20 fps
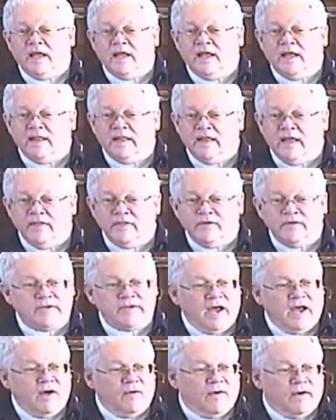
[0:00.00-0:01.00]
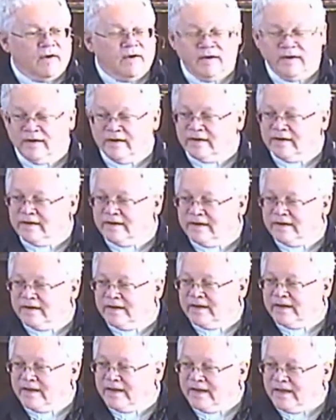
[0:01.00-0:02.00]
The other tower,
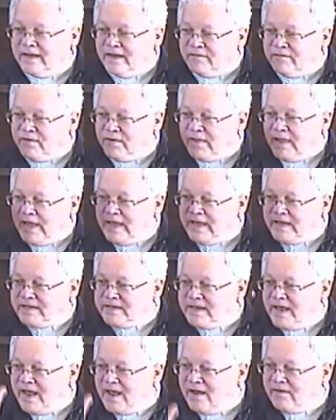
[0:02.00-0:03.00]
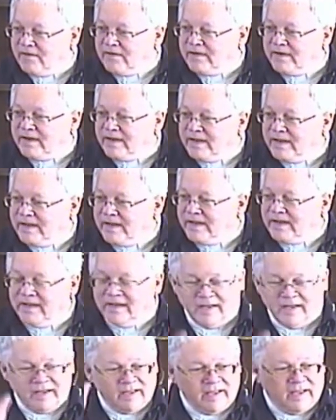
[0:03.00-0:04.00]
if you lay it down,
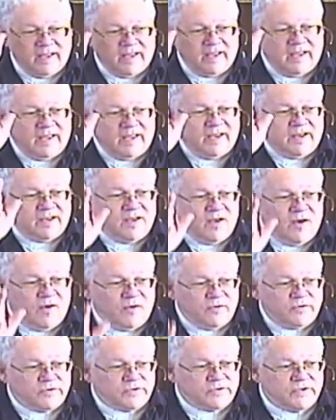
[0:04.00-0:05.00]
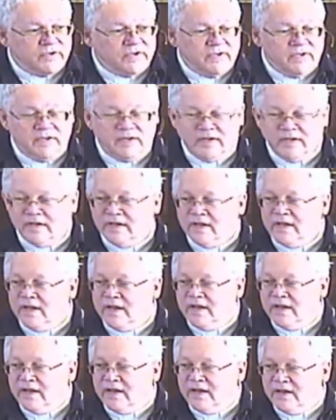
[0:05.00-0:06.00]
it goes
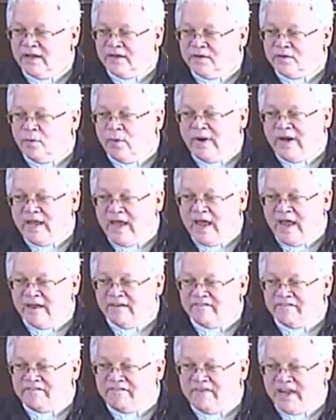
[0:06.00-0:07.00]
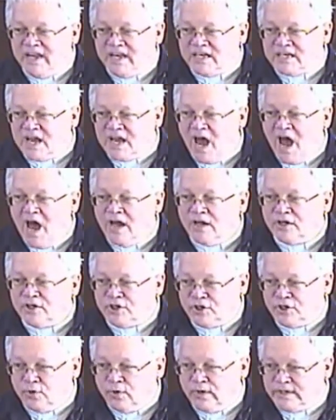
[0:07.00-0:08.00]
28 feet
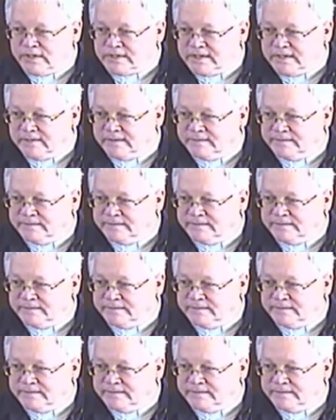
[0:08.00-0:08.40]
short